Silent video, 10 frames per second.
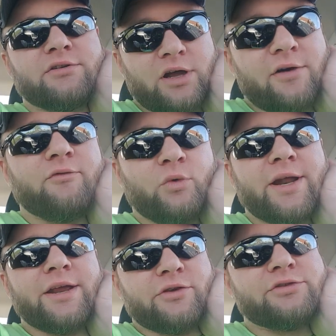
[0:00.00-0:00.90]
Of
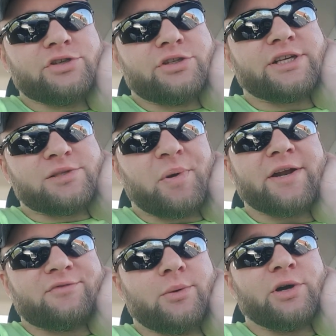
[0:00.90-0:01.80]
what you should
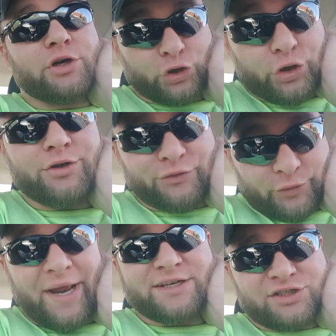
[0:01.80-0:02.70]
expect from a good
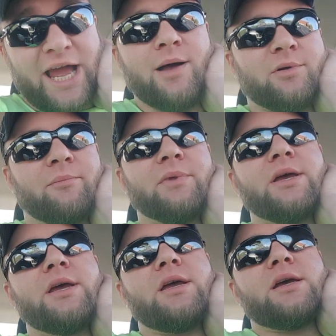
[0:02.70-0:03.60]
thrash album.
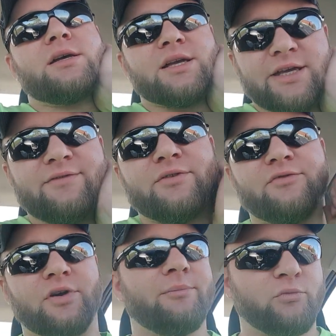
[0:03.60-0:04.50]

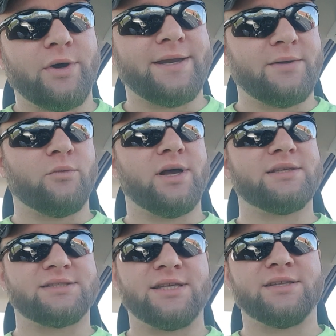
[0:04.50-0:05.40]
Even from when it
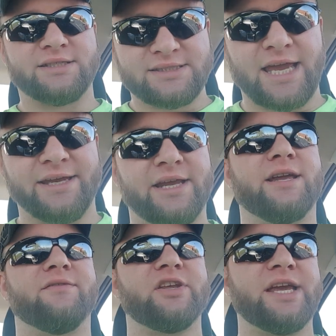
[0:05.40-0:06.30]
was in its
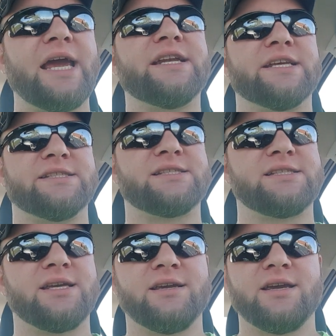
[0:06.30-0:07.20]
heyday of the
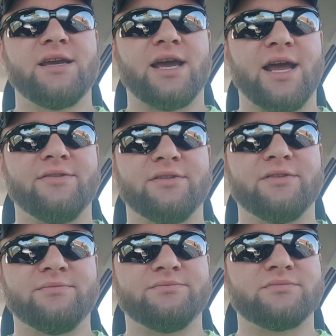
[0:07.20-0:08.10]
80s.
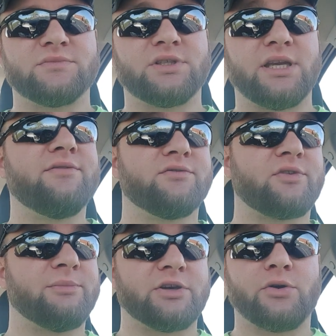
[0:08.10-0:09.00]
And even
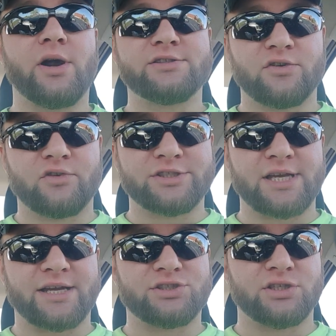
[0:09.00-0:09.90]
from the crossover
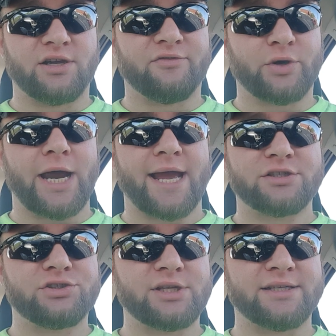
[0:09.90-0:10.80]
section of
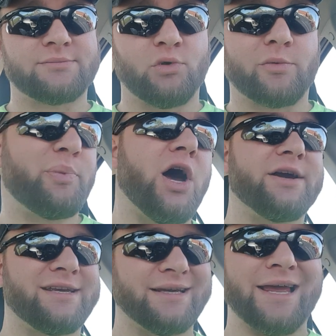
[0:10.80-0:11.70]
thrash, that's more
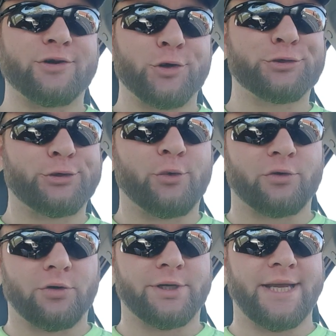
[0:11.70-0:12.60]
punk and
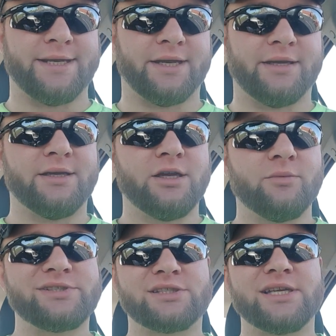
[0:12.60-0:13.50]
hardcore oriented,
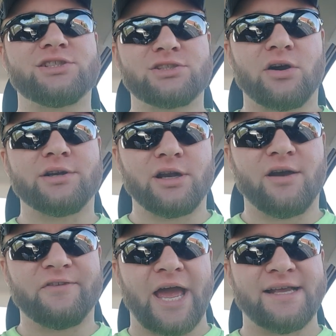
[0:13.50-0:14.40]
which they started
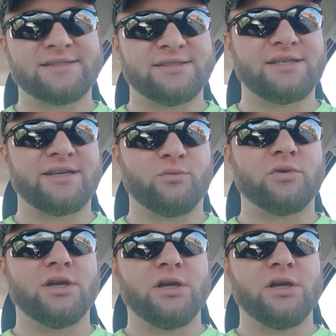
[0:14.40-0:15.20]
off as, and they